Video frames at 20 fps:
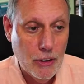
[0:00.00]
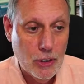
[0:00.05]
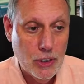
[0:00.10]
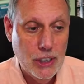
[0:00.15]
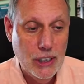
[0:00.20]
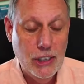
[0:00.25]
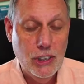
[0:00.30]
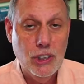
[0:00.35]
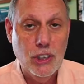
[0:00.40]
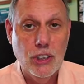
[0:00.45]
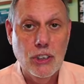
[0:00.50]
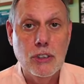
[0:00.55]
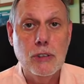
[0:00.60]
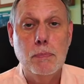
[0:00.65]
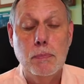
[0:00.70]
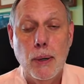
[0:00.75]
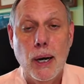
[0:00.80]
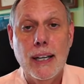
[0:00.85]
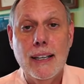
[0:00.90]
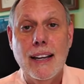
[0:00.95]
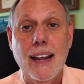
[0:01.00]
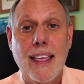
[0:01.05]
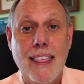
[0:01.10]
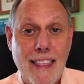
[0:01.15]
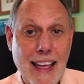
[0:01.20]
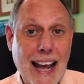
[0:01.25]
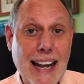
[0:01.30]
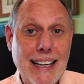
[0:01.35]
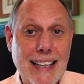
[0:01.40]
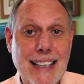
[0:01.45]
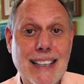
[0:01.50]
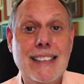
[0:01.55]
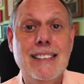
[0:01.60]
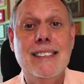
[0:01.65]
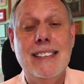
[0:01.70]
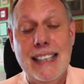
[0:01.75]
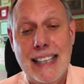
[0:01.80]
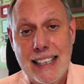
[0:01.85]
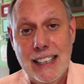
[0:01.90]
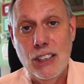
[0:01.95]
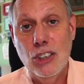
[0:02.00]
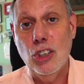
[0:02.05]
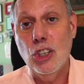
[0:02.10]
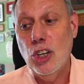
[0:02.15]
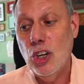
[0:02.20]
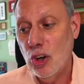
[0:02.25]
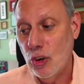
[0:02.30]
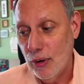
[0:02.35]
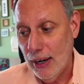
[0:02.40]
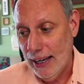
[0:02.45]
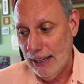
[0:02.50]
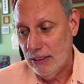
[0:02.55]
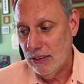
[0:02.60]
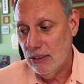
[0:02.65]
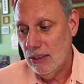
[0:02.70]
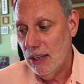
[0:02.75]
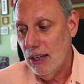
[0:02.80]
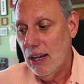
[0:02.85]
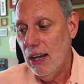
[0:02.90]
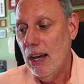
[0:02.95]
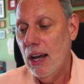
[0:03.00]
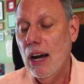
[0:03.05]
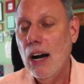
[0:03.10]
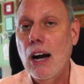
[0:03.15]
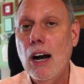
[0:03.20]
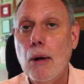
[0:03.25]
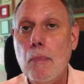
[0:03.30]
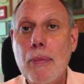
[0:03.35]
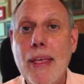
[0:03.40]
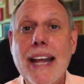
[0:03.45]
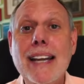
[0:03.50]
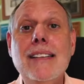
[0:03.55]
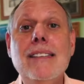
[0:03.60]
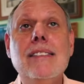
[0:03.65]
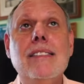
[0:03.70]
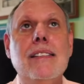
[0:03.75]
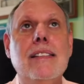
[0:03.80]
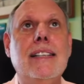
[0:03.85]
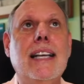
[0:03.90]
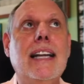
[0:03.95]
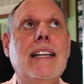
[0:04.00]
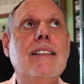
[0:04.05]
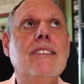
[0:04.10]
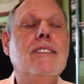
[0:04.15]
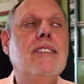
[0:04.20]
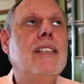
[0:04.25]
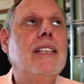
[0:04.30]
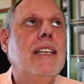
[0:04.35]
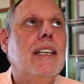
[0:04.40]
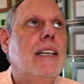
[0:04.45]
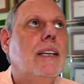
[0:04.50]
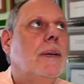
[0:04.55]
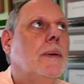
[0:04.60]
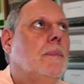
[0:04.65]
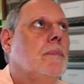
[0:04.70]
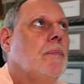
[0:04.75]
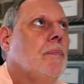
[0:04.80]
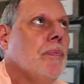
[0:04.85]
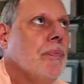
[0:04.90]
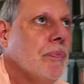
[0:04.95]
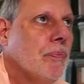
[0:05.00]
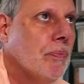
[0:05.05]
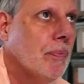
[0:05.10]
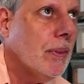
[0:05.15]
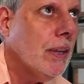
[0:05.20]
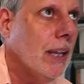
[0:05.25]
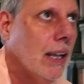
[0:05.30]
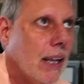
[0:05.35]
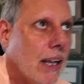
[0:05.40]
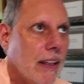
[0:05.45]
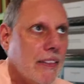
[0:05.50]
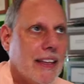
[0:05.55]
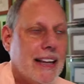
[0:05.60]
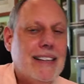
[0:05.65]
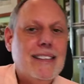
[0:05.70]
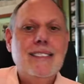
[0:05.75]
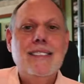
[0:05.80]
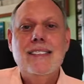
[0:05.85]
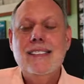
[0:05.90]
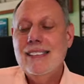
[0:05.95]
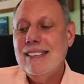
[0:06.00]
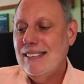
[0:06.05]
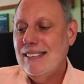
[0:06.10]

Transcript: other teachers, but that is incorrect. Um, that is that is the that is